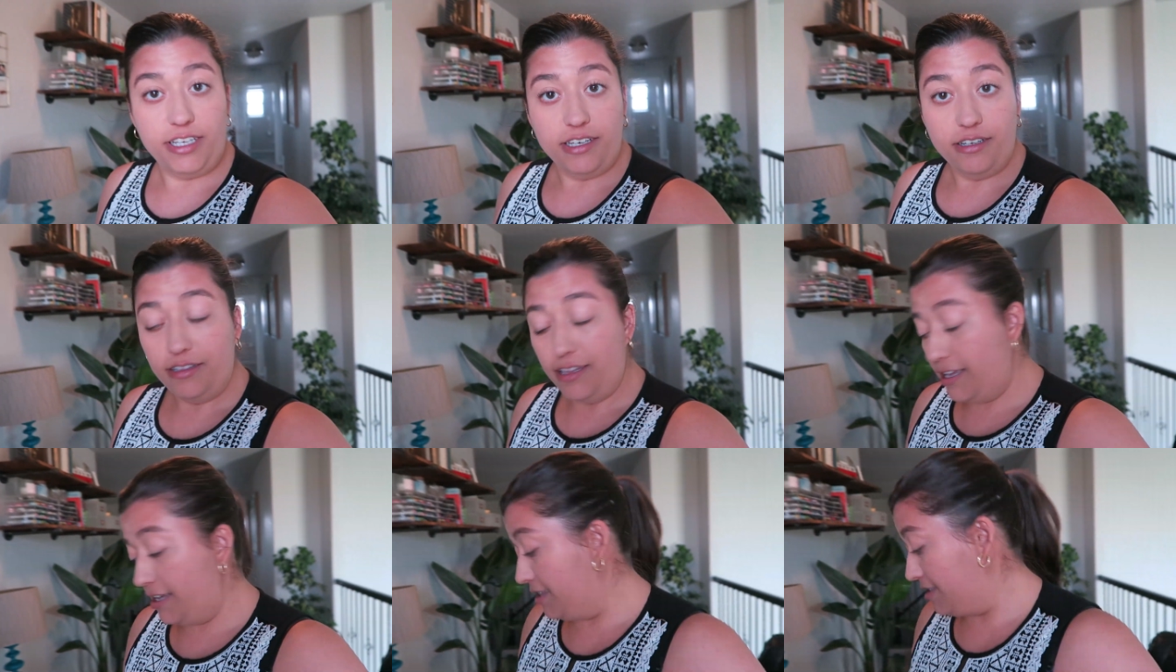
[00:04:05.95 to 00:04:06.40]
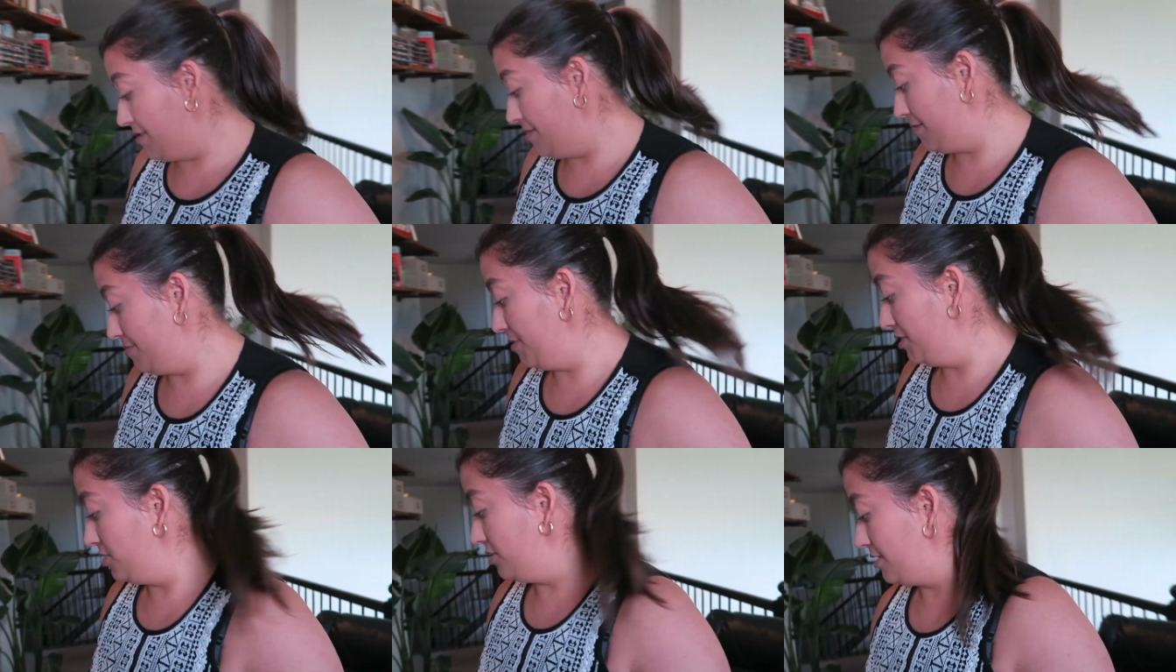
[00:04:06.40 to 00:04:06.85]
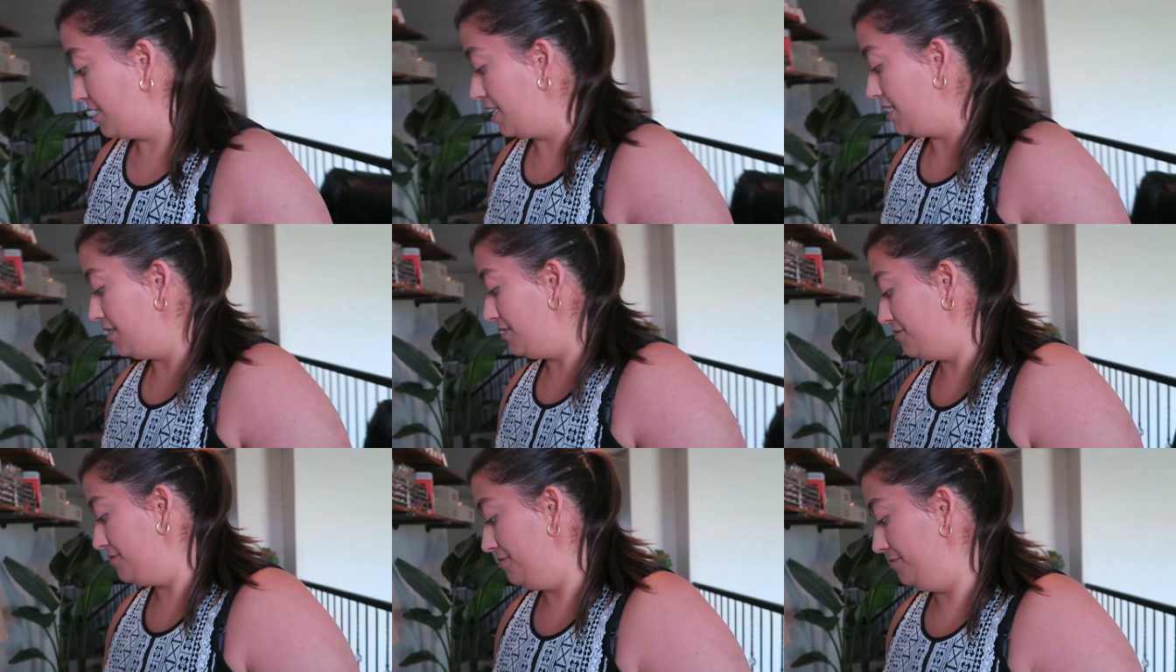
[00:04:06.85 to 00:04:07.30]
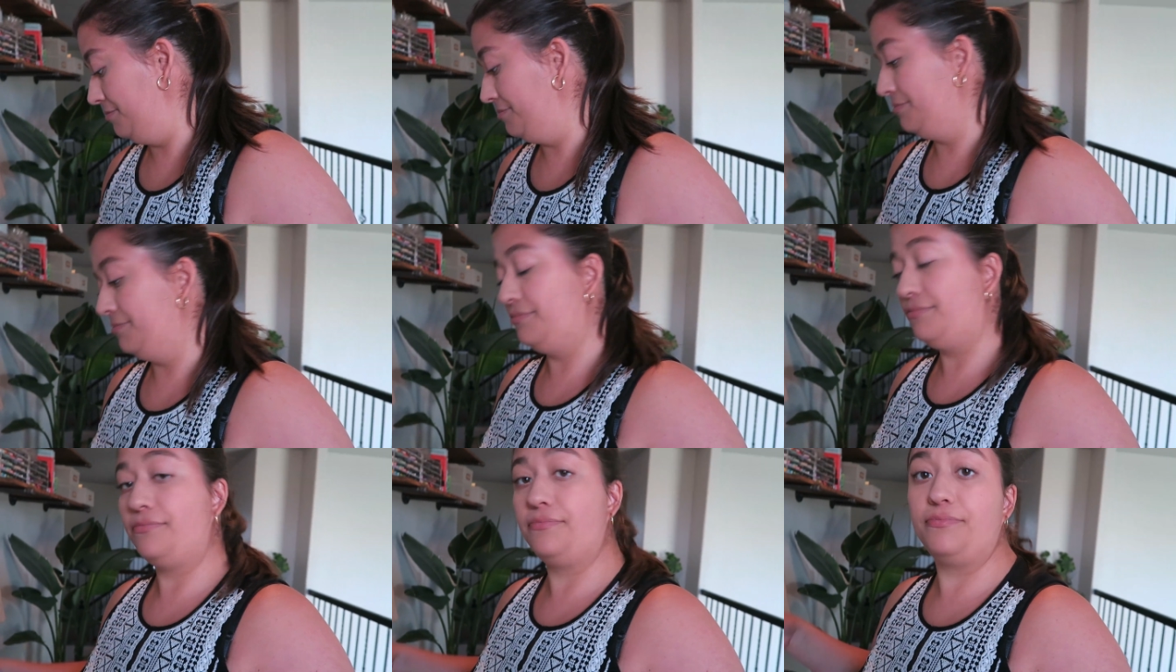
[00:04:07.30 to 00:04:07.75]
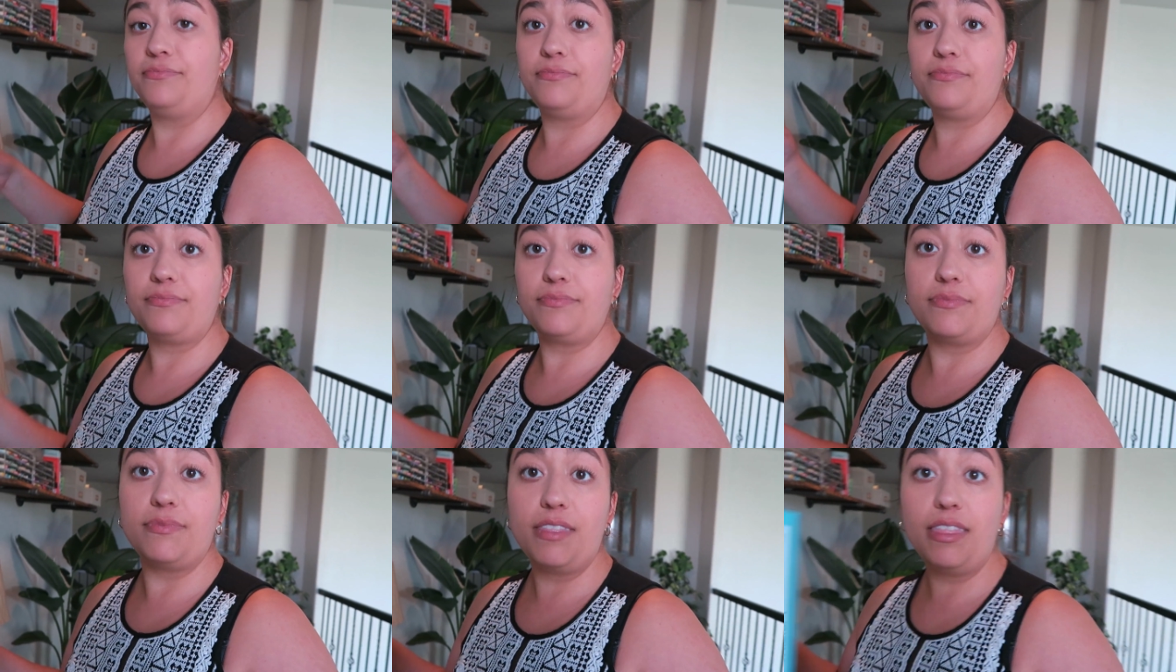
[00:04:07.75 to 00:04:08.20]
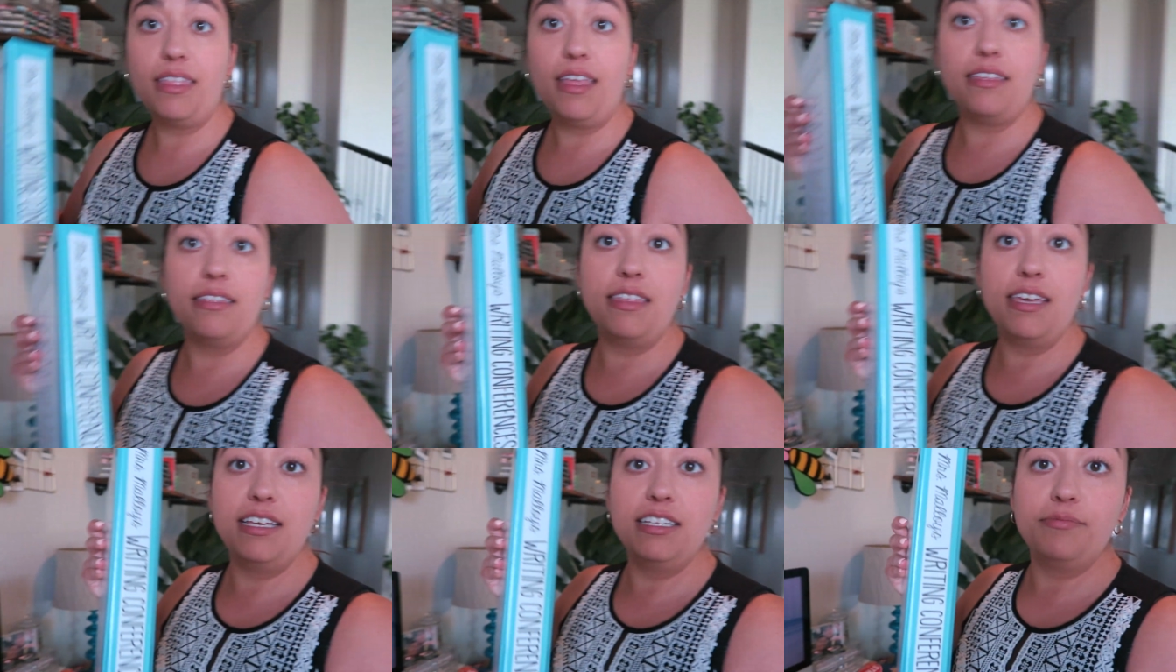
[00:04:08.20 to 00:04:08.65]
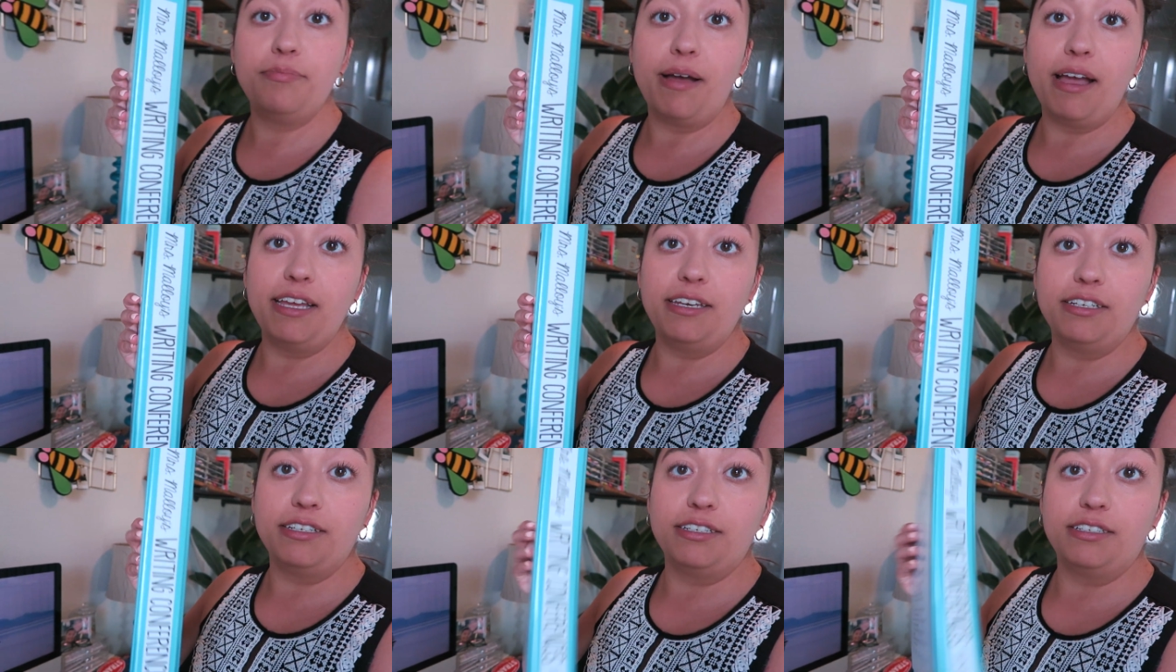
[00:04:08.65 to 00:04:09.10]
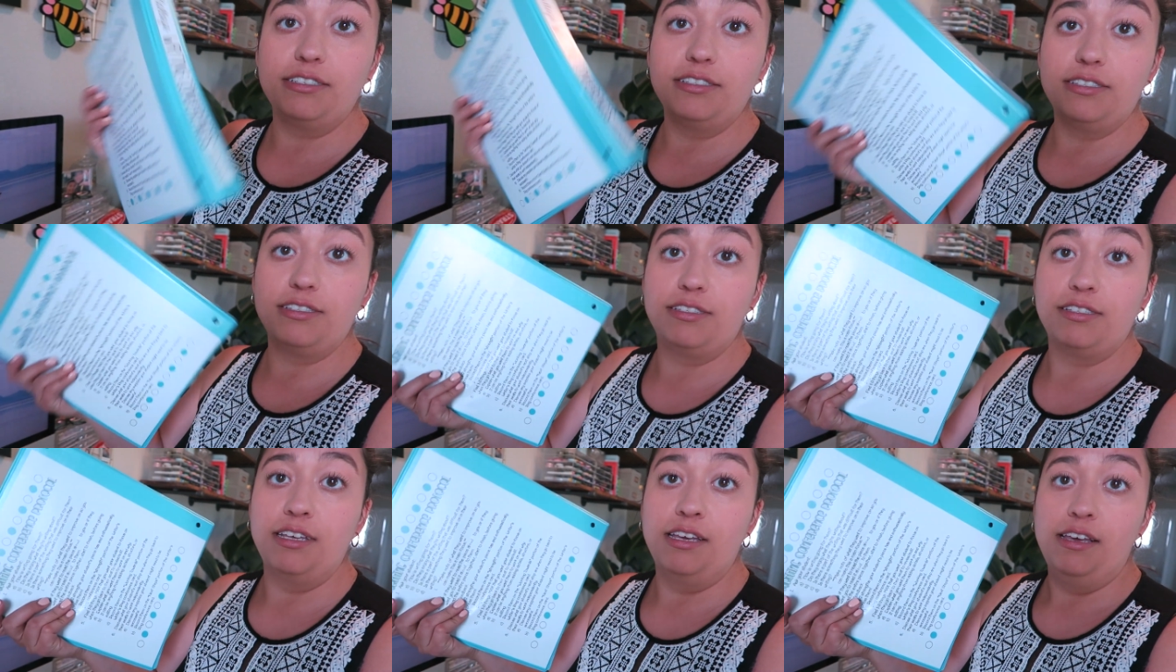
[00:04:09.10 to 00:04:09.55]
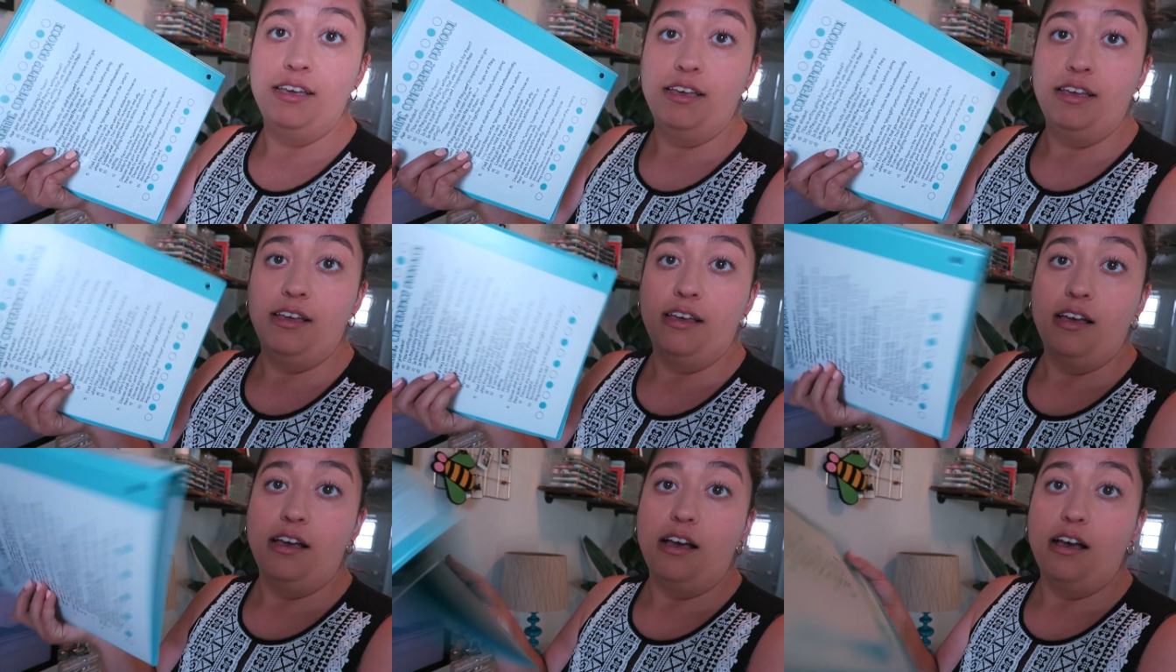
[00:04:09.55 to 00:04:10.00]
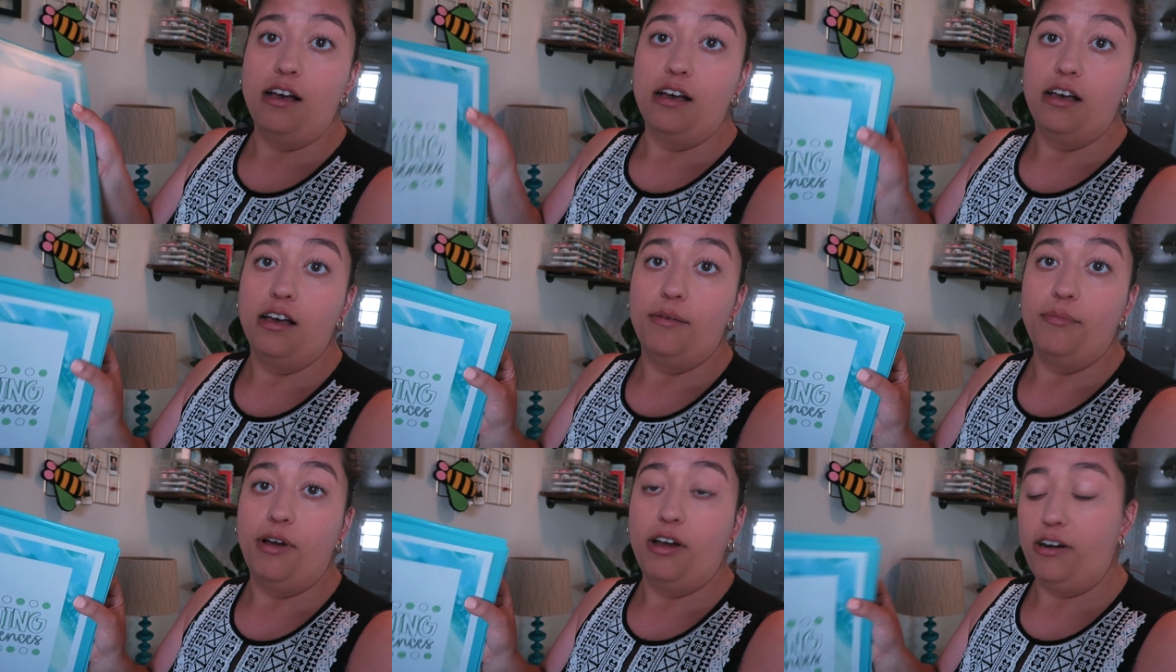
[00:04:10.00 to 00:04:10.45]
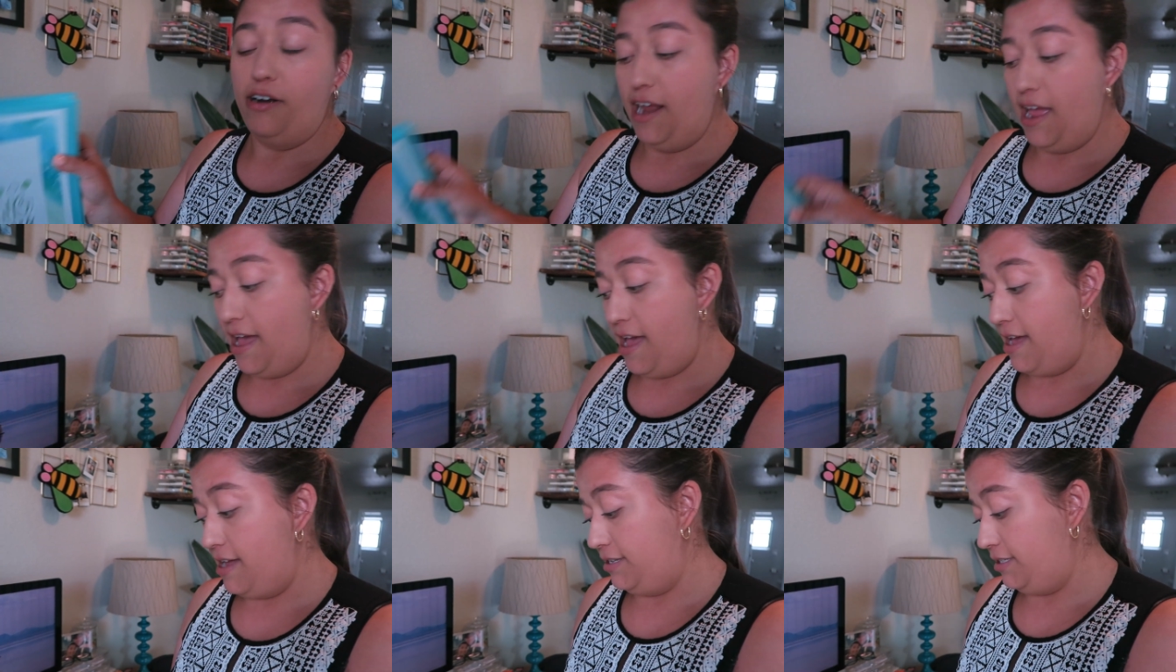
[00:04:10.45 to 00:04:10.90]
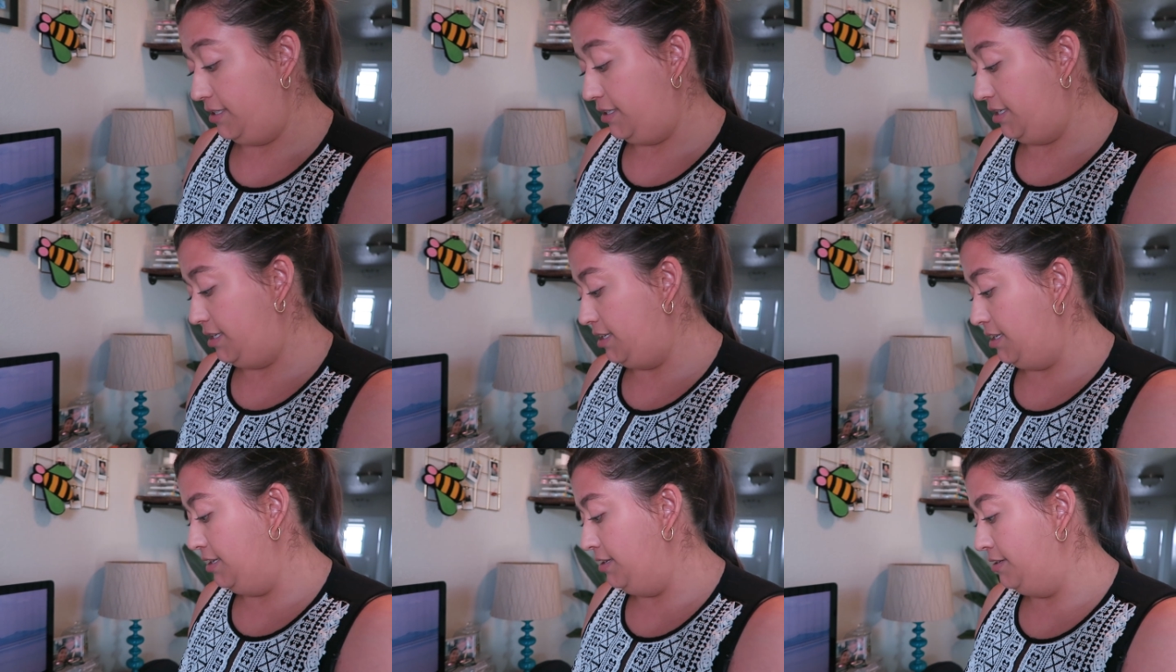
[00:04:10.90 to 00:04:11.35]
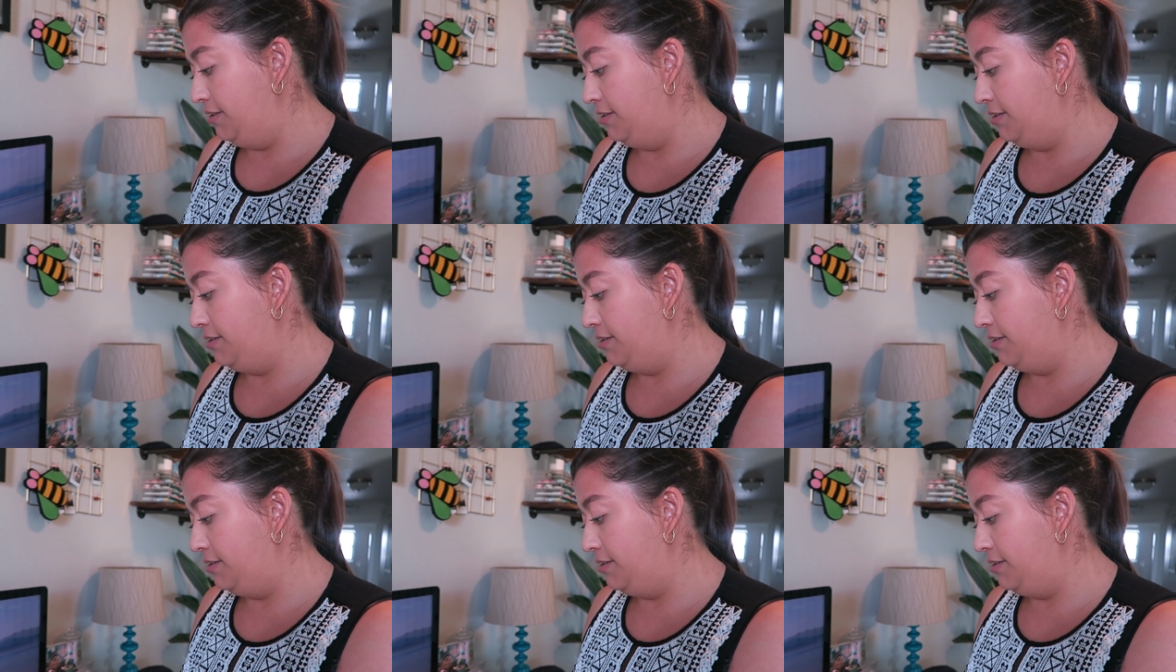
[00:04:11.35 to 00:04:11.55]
teal like it's as much as I do, these binders are at